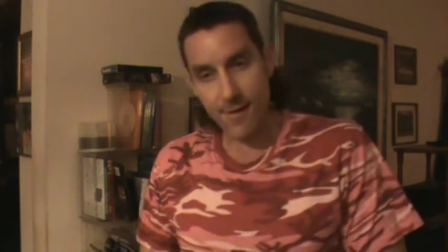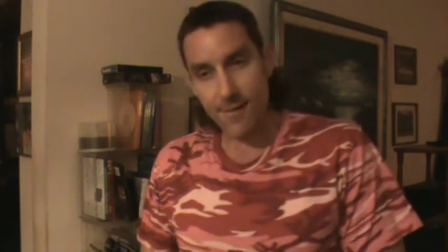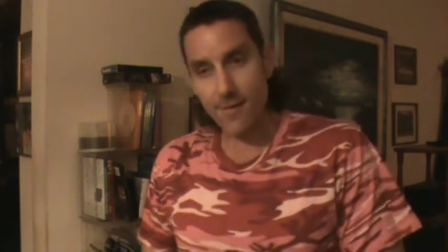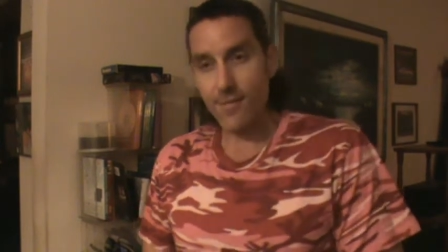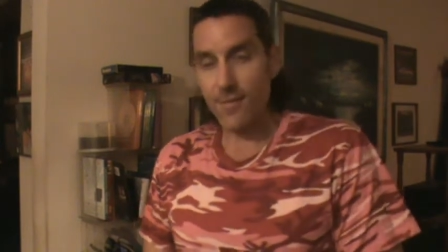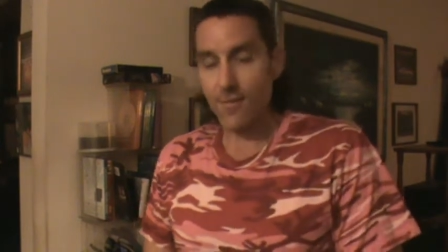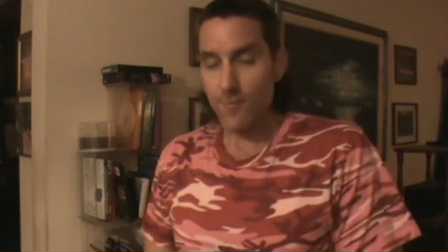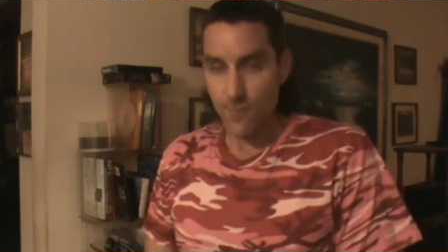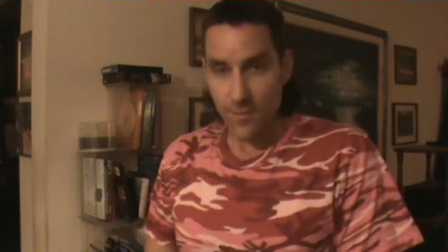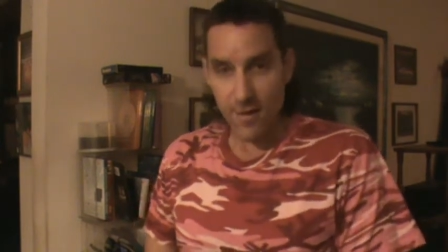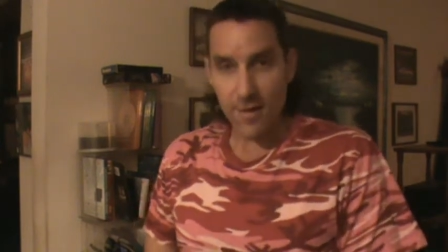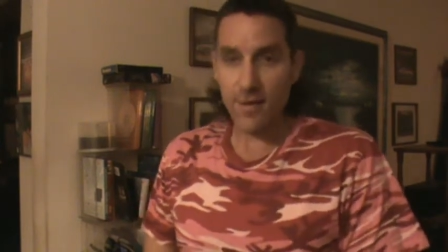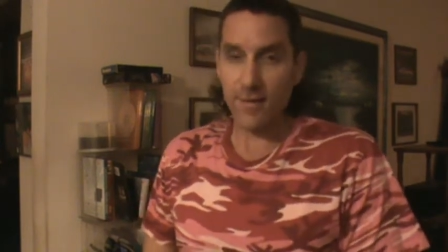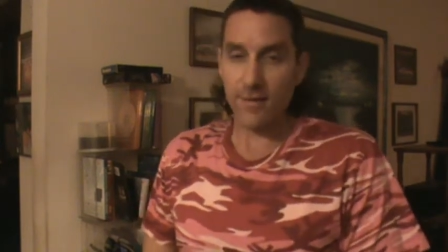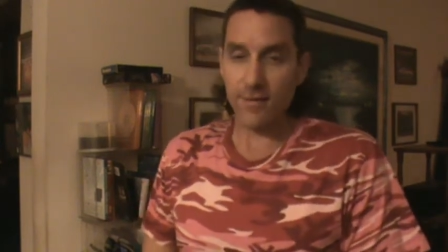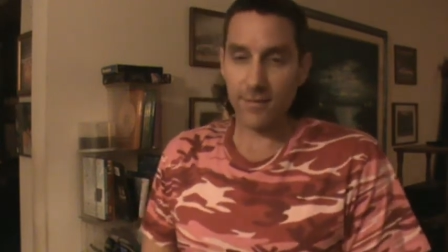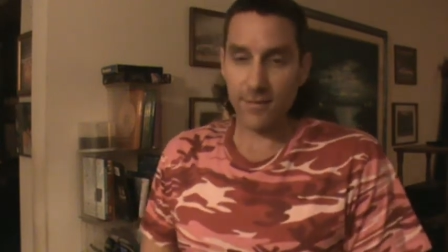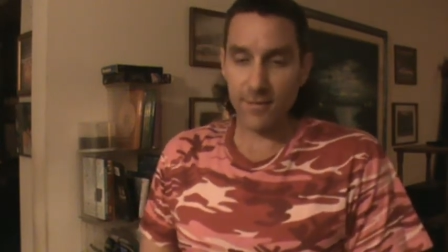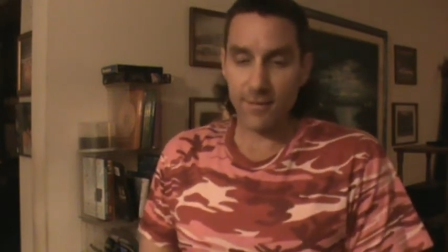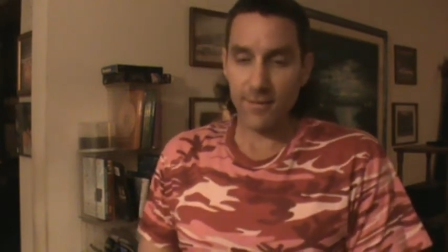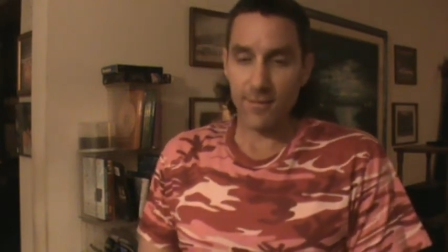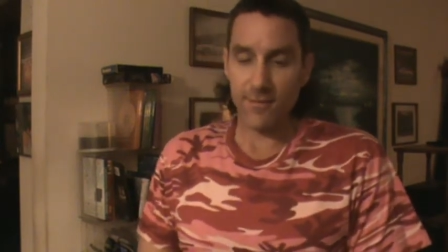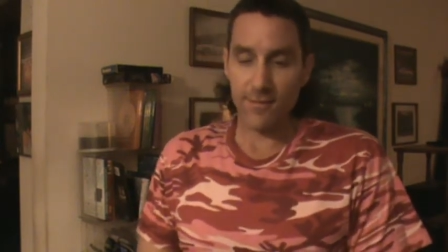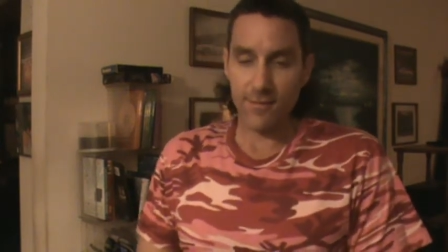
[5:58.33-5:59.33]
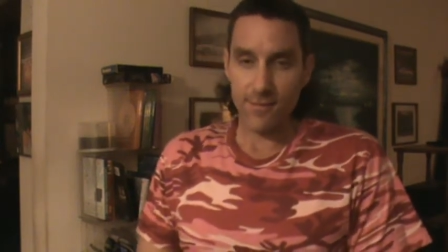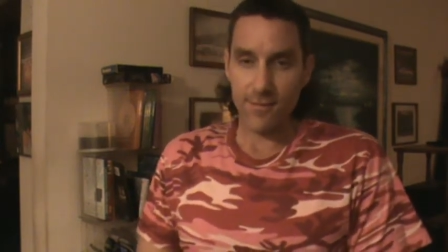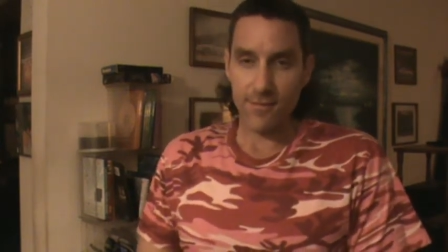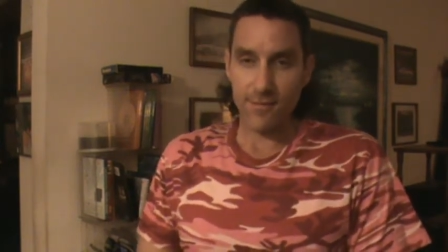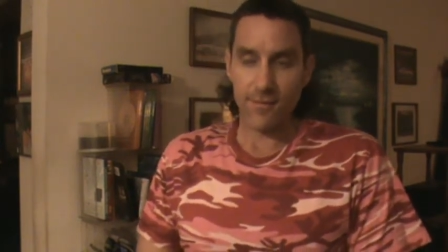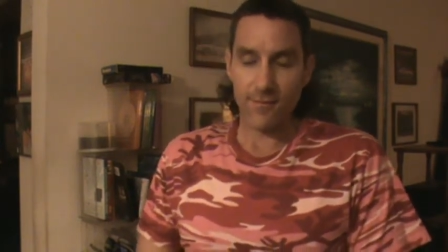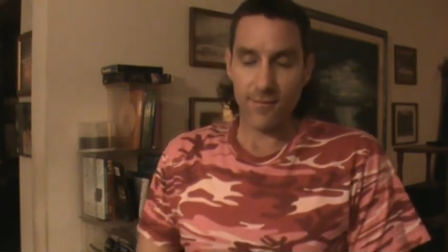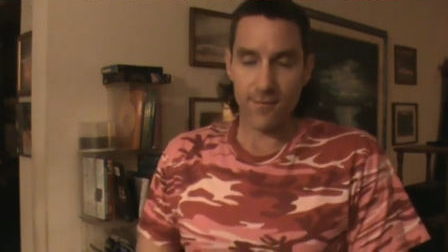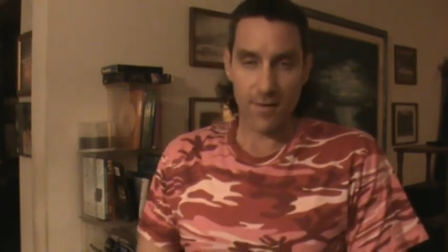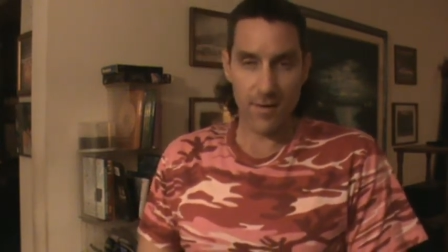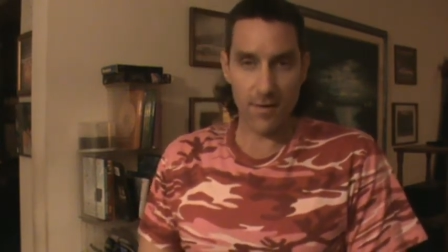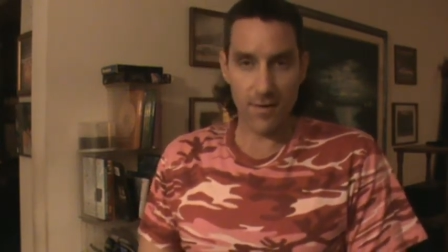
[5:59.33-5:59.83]
on the bus
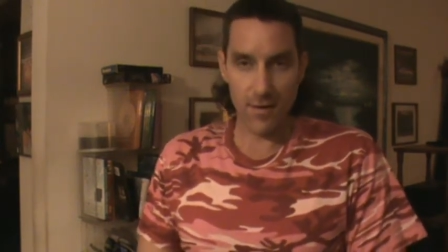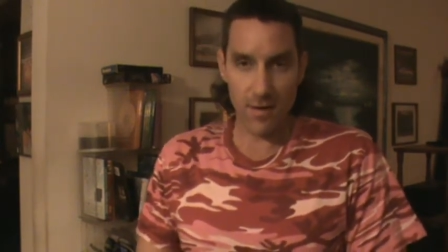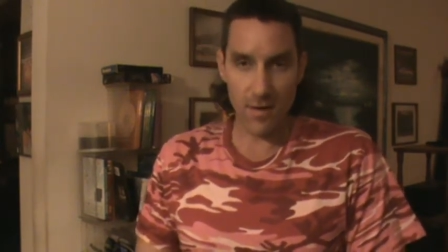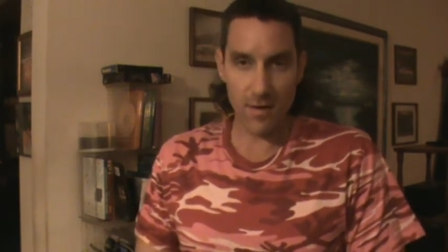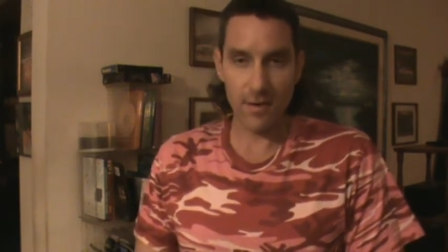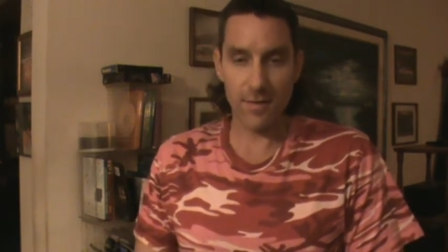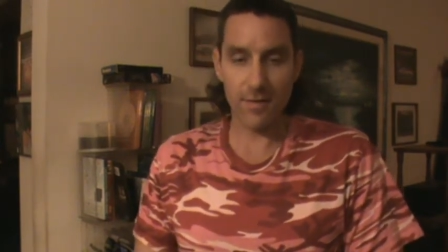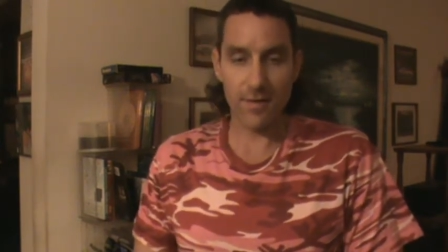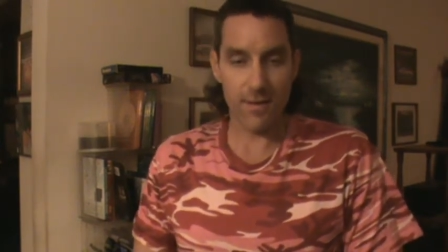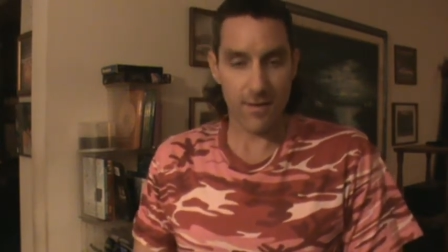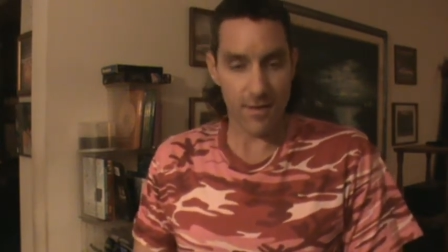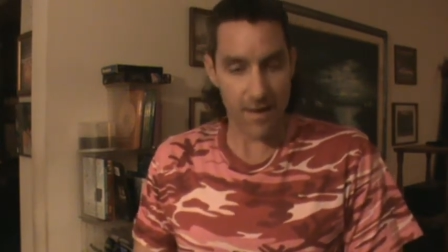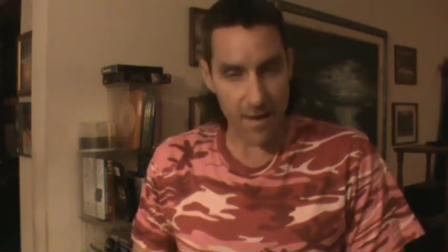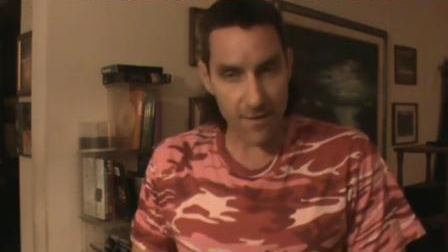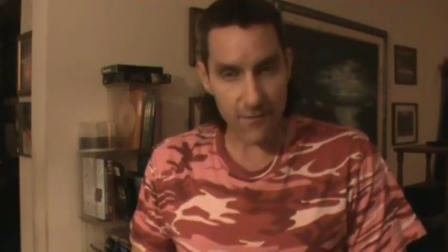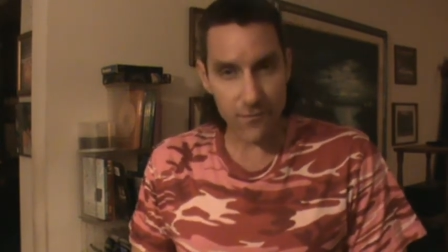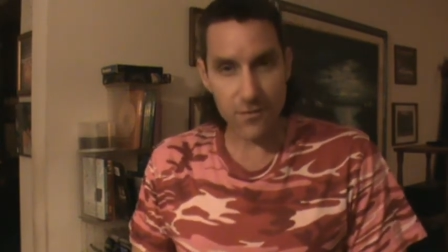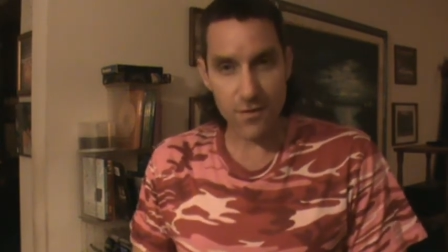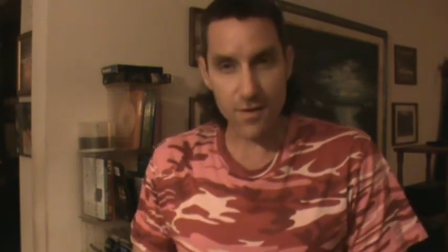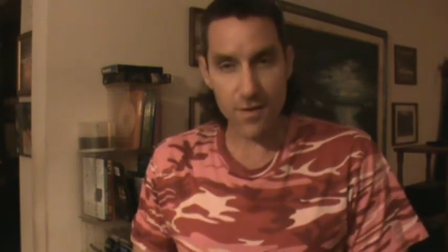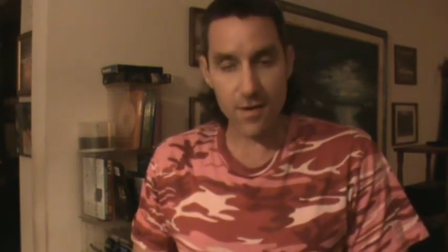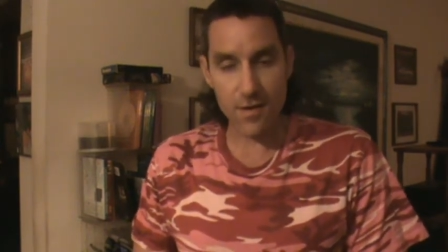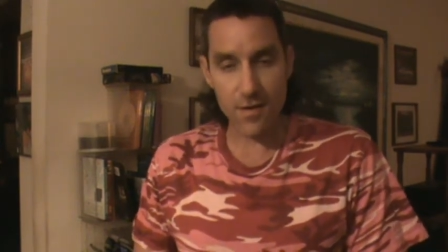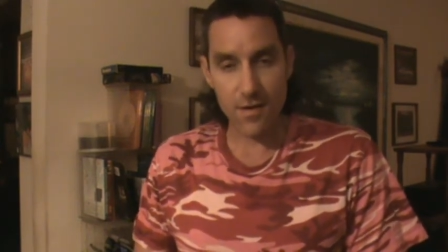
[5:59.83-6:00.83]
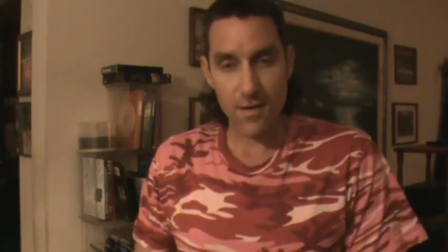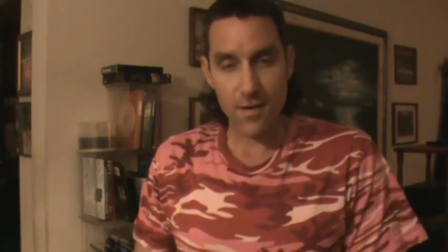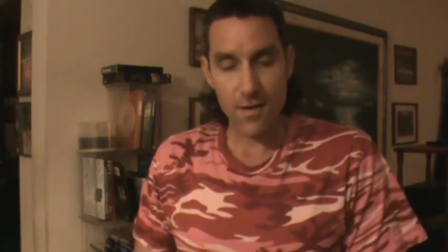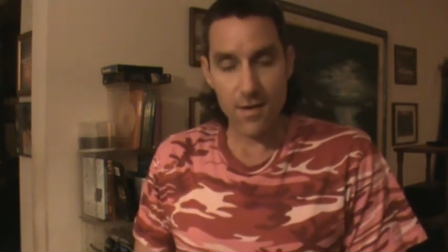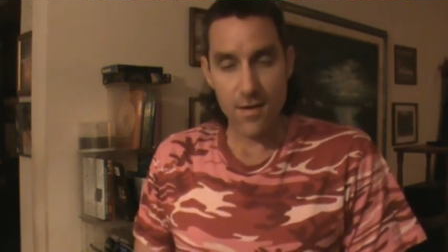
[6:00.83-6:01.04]
very long thereafter.